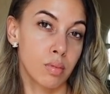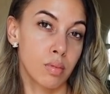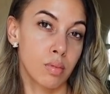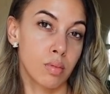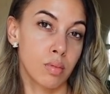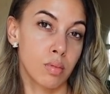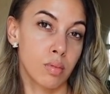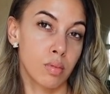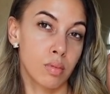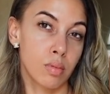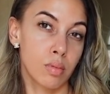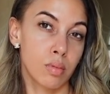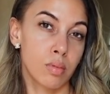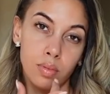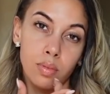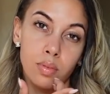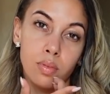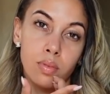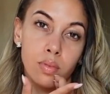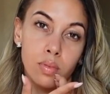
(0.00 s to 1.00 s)

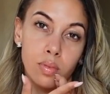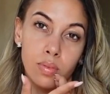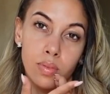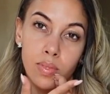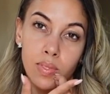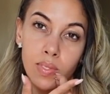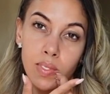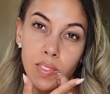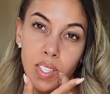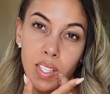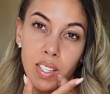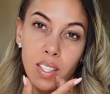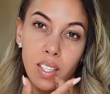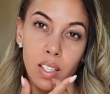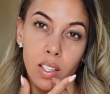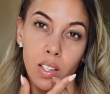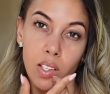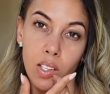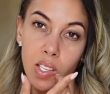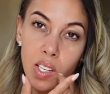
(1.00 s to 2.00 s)

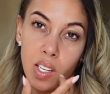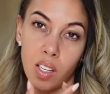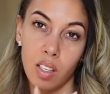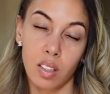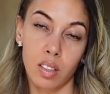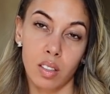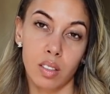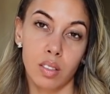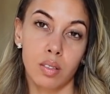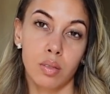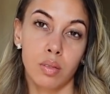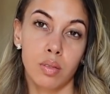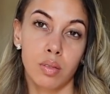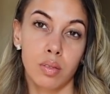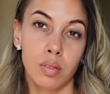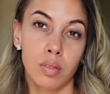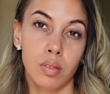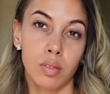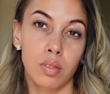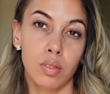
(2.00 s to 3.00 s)

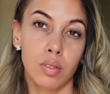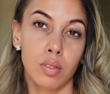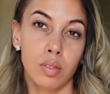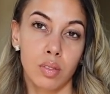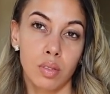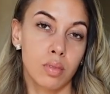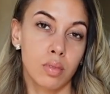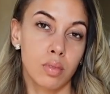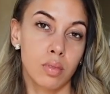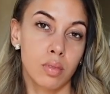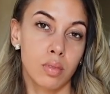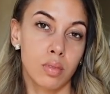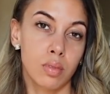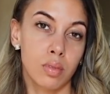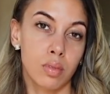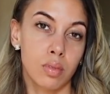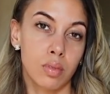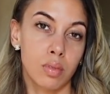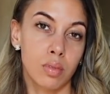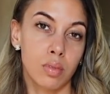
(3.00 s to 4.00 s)

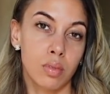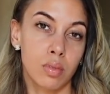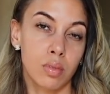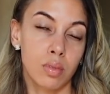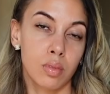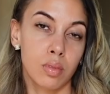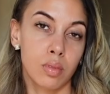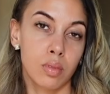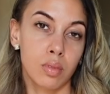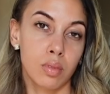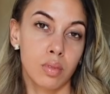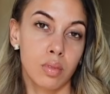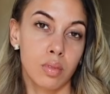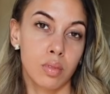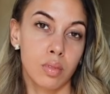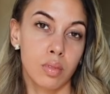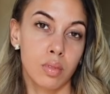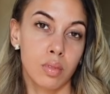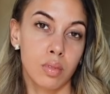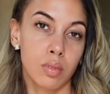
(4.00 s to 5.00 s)

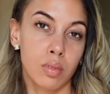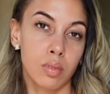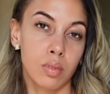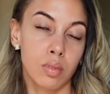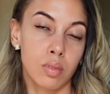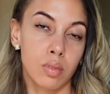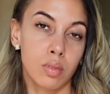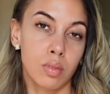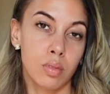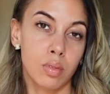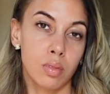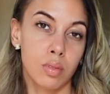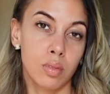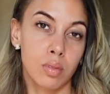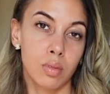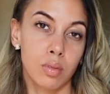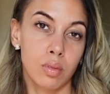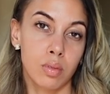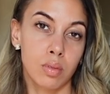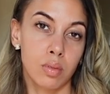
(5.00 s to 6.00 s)

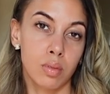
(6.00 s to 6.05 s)
The person shown says nothing.